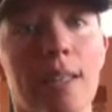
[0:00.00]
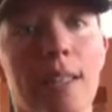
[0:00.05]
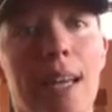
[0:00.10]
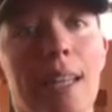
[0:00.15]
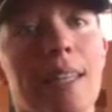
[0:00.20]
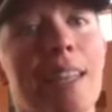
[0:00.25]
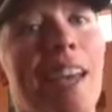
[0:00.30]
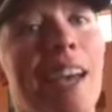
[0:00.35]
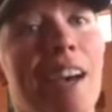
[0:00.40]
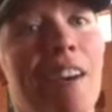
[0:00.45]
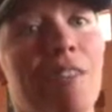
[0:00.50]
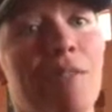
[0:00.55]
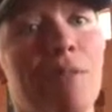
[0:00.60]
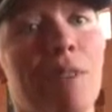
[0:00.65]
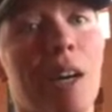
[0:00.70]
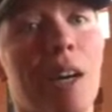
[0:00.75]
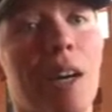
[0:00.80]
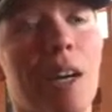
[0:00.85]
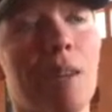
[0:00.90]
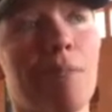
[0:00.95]
tend to have
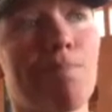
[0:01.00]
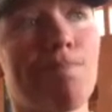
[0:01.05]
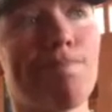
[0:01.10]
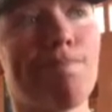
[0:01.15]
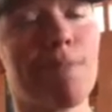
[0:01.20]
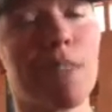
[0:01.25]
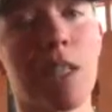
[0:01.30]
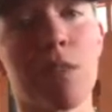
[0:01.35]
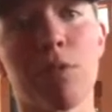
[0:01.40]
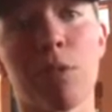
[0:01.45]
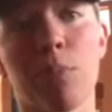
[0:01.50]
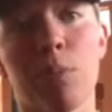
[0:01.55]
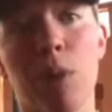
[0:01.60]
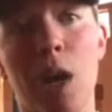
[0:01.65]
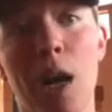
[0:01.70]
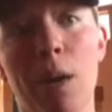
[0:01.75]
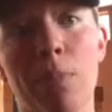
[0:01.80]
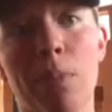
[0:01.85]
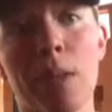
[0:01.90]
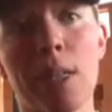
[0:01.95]
different
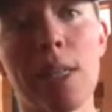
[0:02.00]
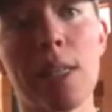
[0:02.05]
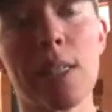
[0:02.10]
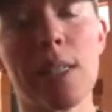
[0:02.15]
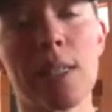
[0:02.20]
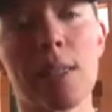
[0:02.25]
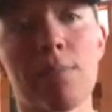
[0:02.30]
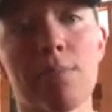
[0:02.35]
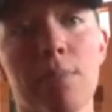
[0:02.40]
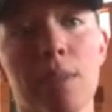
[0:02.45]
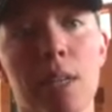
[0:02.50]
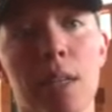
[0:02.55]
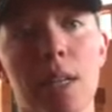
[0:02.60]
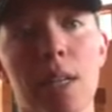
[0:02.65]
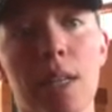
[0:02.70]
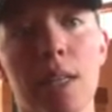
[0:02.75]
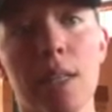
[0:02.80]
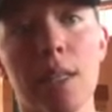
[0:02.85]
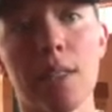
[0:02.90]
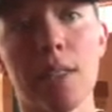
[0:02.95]
properties.
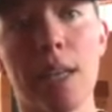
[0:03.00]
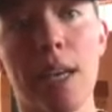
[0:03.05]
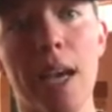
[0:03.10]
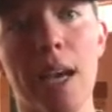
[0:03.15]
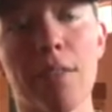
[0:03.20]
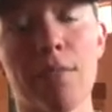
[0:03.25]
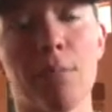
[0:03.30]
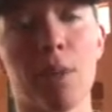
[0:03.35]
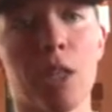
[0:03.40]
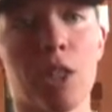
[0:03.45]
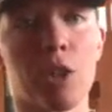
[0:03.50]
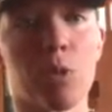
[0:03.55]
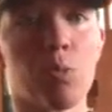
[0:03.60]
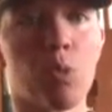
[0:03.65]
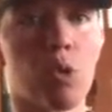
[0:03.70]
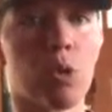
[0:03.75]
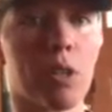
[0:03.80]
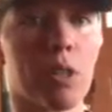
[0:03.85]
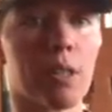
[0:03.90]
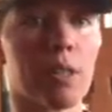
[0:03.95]
They have much
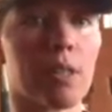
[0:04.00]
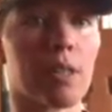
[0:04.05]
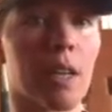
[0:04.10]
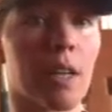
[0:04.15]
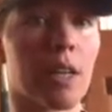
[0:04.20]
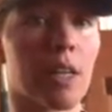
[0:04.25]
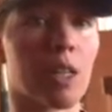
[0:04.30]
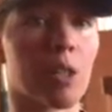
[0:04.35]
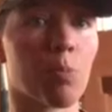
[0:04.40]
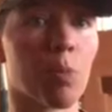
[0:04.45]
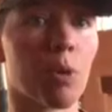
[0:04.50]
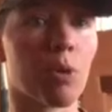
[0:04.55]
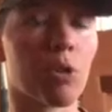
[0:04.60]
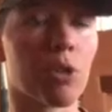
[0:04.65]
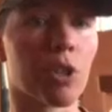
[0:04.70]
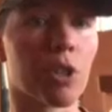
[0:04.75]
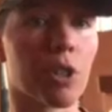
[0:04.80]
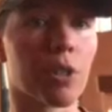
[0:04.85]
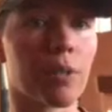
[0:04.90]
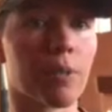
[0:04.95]
more sun
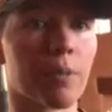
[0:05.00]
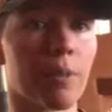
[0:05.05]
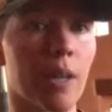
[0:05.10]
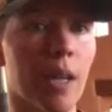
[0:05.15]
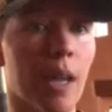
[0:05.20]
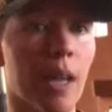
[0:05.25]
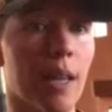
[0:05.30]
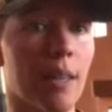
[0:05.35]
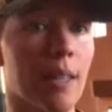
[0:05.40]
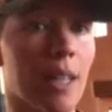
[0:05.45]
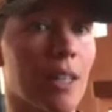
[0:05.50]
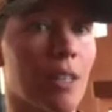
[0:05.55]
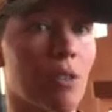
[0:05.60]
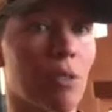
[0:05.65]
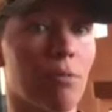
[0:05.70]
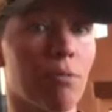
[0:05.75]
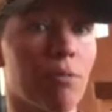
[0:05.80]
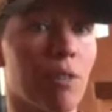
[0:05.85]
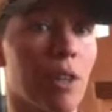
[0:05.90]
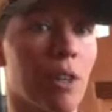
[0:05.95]
exposure, and that's
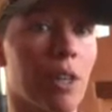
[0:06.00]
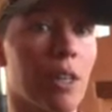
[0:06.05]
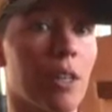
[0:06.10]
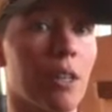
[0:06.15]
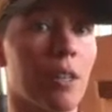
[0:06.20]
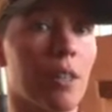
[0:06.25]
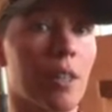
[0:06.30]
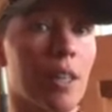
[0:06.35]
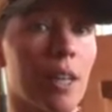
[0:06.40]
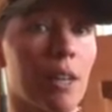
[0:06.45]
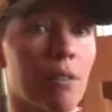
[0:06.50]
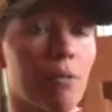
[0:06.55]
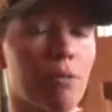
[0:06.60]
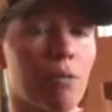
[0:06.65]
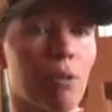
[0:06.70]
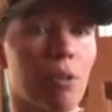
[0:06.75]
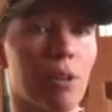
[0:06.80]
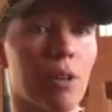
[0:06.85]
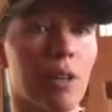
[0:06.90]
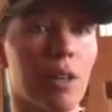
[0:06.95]
a very good thing
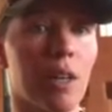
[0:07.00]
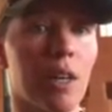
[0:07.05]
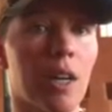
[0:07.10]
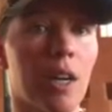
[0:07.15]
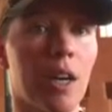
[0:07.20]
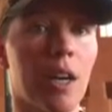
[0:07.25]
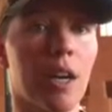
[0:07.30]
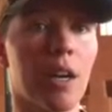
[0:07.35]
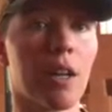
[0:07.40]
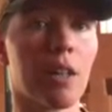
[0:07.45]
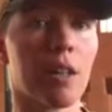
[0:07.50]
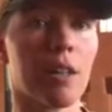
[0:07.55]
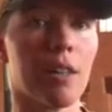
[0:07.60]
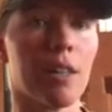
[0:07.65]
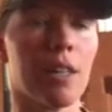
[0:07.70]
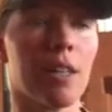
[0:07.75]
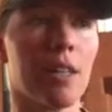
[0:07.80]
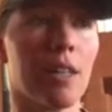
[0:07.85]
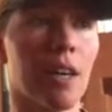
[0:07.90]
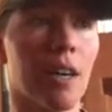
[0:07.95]
for
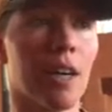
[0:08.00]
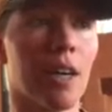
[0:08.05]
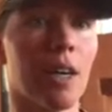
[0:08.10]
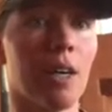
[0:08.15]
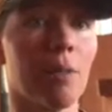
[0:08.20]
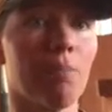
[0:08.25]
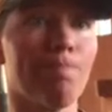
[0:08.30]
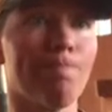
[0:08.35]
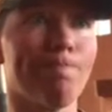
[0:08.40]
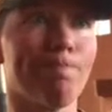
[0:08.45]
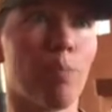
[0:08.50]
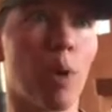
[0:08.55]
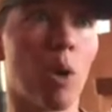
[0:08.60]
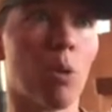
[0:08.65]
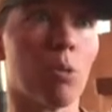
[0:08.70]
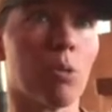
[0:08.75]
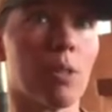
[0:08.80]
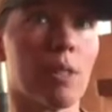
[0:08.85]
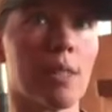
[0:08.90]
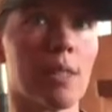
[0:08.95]
the
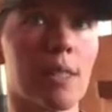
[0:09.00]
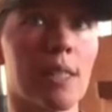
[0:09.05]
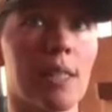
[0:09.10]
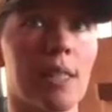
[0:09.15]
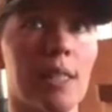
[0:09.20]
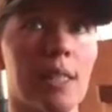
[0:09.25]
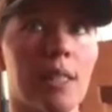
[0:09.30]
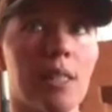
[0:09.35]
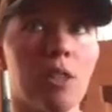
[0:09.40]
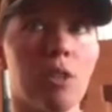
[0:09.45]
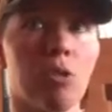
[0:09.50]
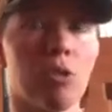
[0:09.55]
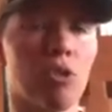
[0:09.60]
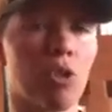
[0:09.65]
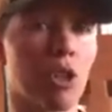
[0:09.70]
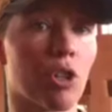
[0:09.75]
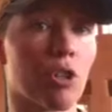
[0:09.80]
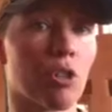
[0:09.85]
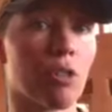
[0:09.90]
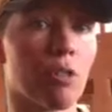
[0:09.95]
potency, the
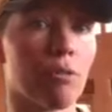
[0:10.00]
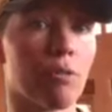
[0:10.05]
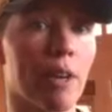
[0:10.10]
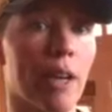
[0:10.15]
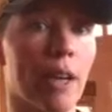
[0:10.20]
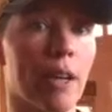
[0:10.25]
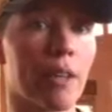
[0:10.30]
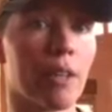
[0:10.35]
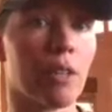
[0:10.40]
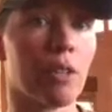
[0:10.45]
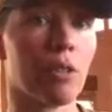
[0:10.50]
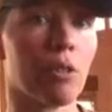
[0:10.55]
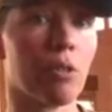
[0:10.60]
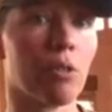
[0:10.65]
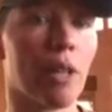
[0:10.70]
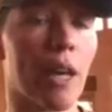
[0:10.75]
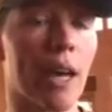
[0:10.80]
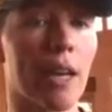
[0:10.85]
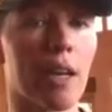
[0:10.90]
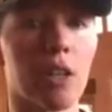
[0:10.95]
nutritional
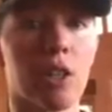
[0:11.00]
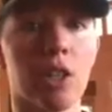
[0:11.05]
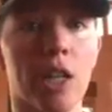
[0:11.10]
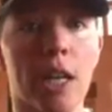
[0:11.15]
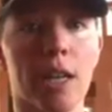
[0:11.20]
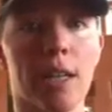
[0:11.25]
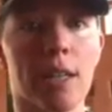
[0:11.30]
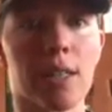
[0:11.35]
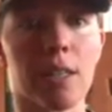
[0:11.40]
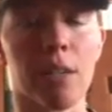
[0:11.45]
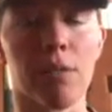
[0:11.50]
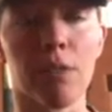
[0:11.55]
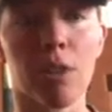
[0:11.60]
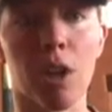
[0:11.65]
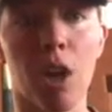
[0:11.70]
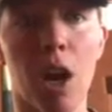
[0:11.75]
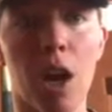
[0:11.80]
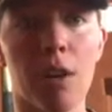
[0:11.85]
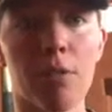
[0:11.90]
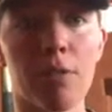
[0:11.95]
value, the energetics of the
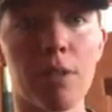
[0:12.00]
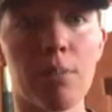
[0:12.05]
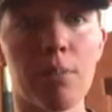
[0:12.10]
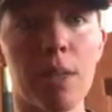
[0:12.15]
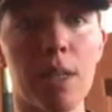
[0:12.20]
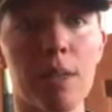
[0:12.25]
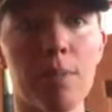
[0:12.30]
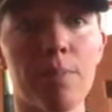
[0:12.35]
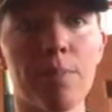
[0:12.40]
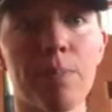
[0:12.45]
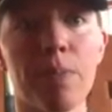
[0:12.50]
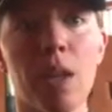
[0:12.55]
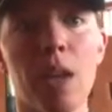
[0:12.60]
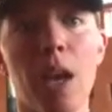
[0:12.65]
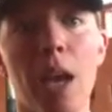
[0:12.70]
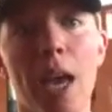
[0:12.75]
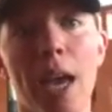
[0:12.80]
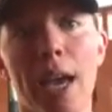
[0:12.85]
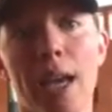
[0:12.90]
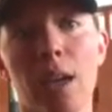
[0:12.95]
coffee bean.
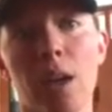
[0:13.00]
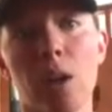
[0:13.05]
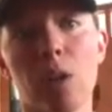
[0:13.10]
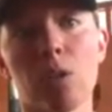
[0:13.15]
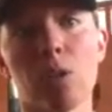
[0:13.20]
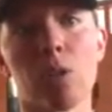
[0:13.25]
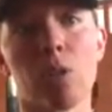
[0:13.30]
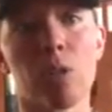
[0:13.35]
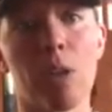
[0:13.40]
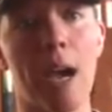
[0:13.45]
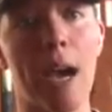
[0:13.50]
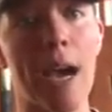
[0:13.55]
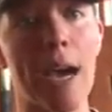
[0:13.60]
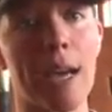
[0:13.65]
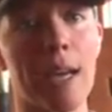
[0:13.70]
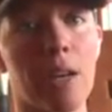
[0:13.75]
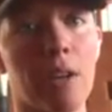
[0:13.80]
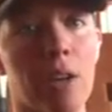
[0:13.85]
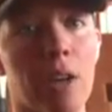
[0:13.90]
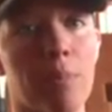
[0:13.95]
And also, the
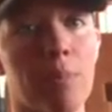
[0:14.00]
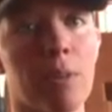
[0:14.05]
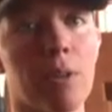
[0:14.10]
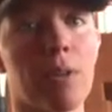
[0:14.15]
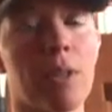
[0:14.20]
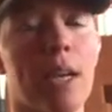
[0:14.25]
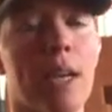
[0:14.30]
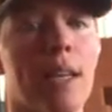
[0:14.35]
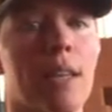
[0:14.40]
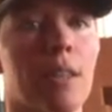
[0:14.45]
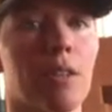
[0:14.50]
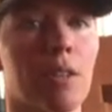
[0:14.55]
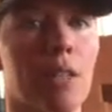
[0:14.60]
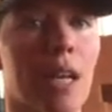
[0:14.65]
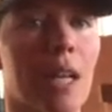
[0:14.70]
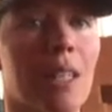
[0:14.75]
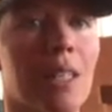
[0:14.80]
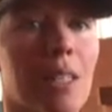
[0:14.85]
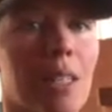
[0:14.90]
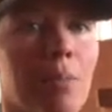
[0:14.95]
higher up you get, there
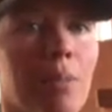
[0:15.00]
tends